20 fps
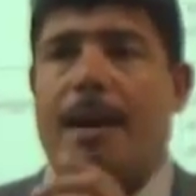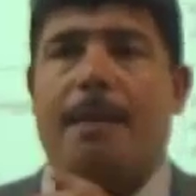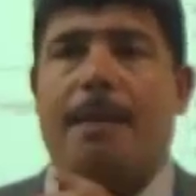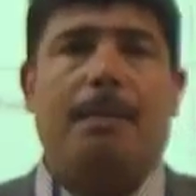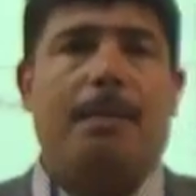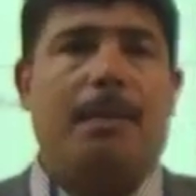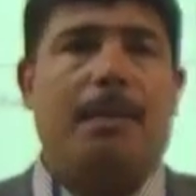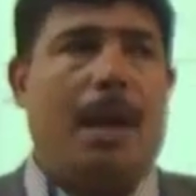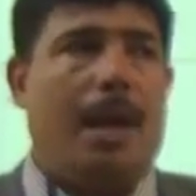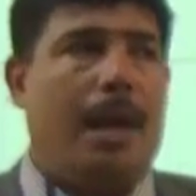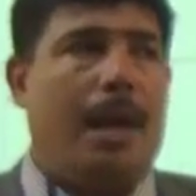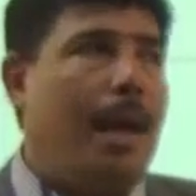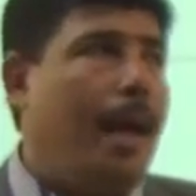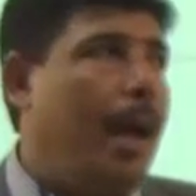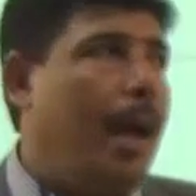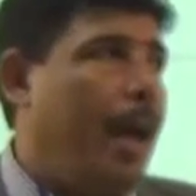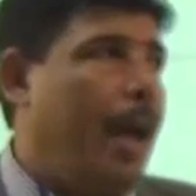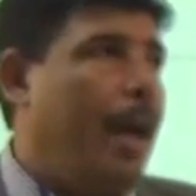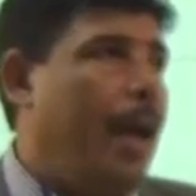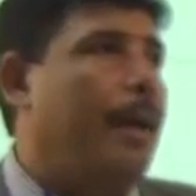
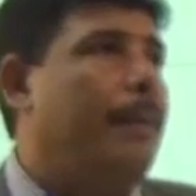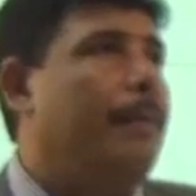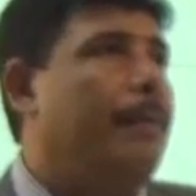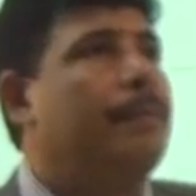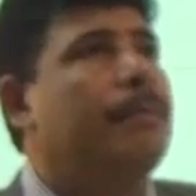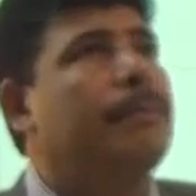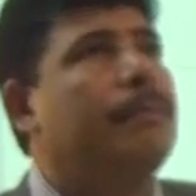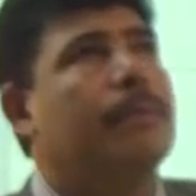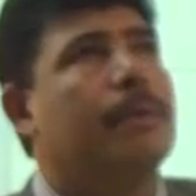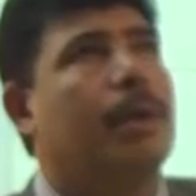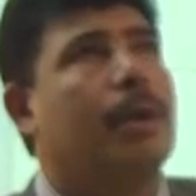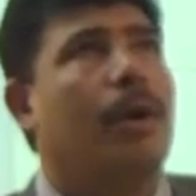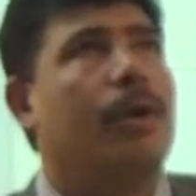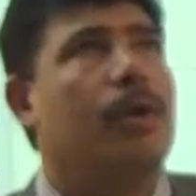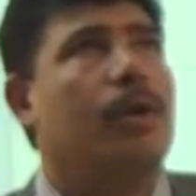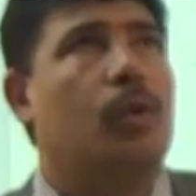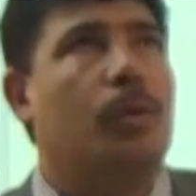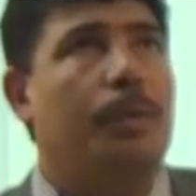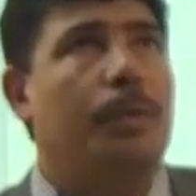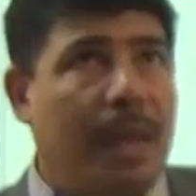I'm
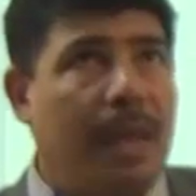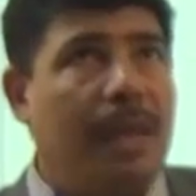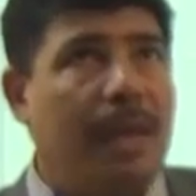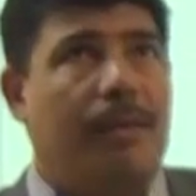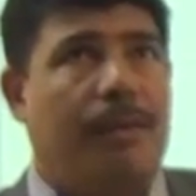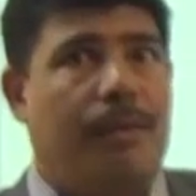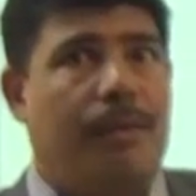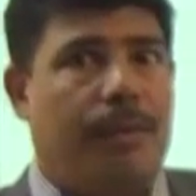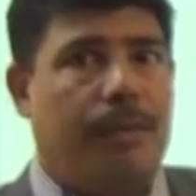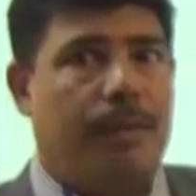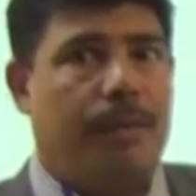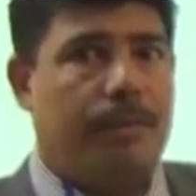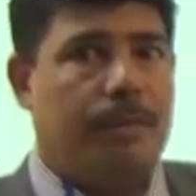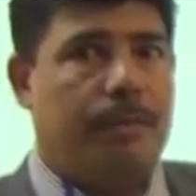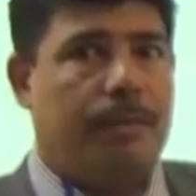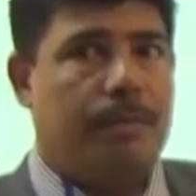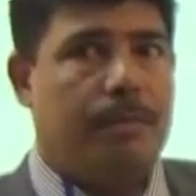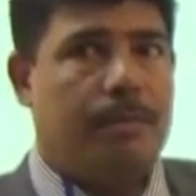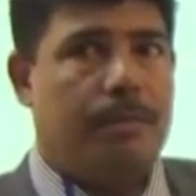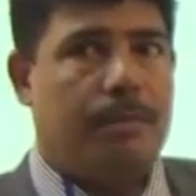going to believe.